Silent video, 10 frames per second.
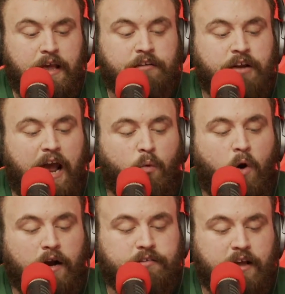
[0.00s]
Jack
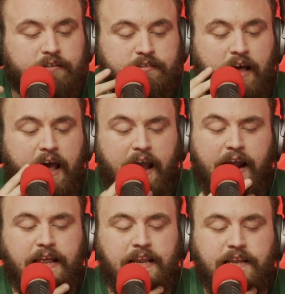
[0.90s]
walks
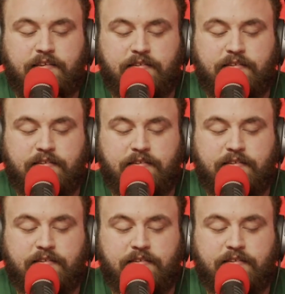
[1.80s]
outside, and he